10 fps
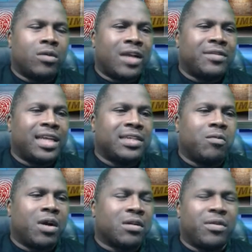and I would like to
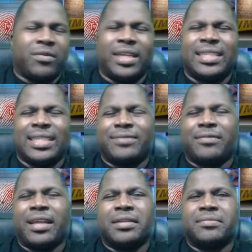welcome you into
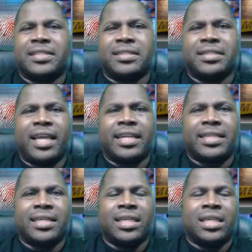Random Select.